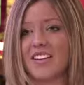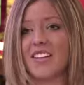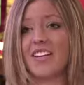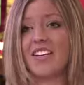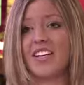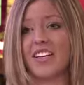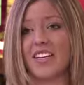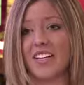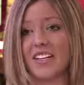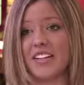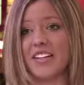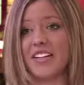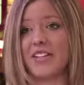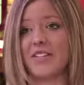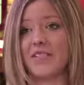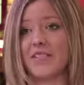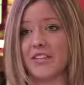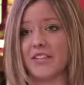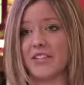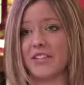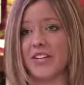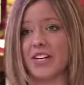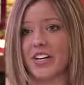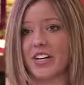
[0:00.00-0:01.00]
Looking into the
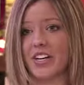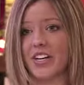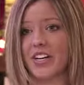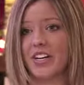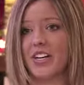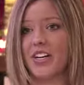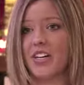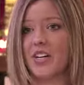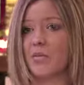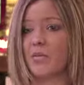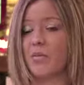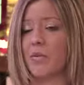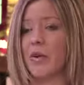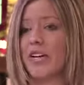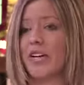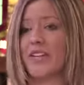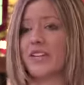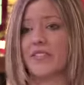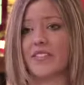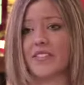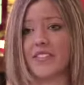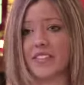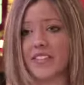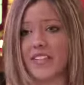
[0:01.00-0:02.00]
future, what do
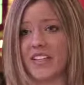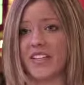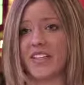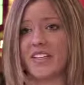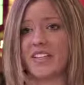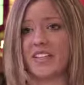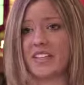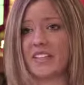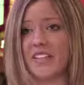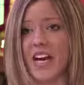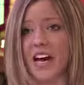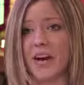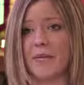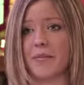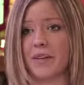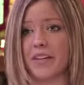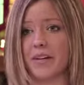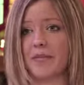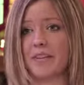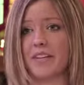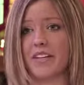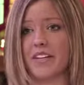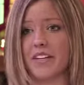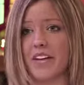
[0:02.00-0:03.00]
you foresee
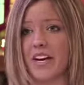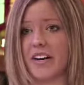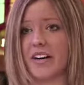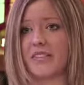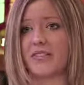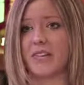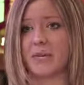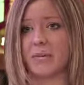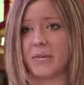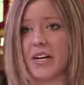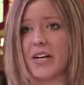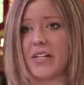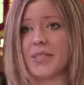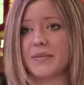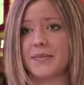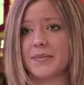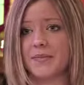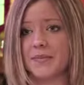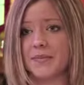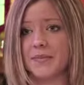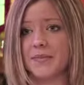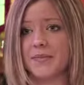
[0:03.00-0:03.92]
happening with Indiana football?